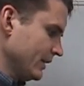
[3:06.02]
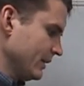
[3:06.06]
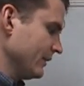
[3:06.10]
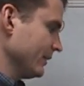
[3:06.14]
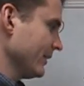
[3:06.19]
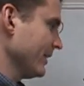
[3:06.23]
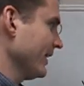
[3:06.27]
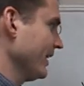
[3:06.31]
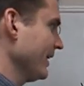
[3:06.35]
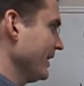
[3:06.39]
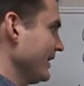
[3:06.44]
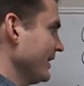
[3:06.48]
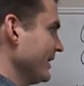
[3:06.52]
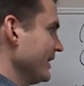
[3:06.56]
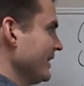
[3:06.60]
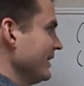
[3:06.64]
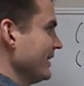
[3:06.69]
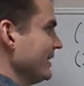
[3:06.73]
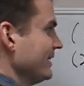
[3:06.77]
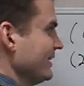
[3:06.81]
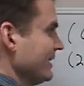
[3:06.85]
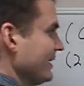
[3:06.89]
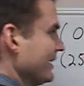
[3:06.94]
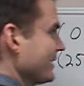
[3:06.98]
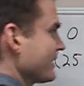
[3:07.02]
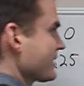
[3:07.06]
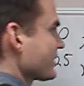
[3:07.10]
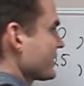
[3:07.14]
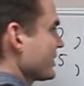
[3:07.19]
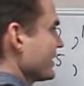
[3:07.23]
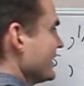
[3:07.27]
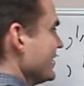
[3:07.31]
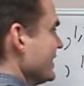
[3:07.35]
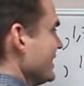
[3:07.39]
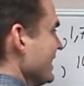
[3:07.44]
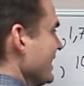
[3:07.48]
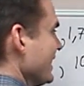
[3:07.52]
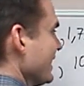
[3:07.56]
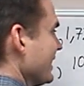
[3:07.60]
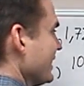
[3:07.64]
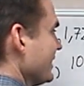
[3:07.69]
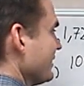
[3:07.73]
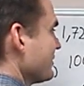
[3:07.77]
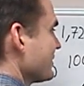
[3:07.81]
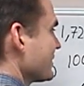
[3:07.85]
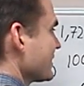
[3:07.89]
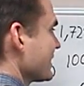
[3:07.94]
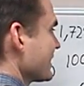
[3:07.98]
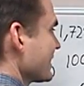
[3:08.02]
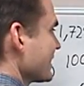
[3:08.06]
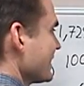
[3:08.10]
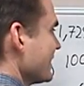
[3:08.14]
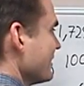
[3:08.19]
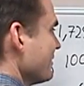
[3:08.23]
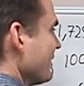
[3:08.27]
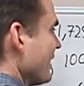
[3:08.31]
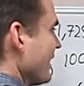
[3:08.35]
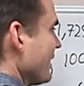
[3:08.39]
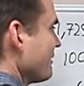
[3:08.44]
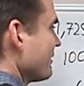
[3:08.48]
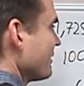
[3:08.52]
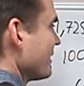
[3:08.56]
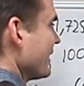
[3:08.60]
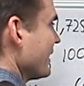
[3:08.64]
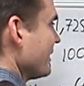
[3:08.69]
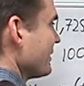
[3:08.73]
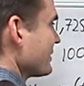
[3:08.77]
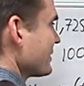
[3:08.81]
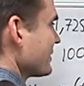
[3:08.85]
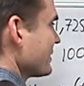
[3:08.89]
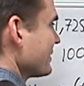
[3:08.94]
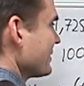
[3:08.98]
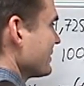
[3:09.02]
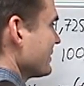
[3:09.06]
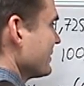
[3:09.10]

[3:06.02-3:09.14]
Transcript: Okay, and I get actually negative 65,000.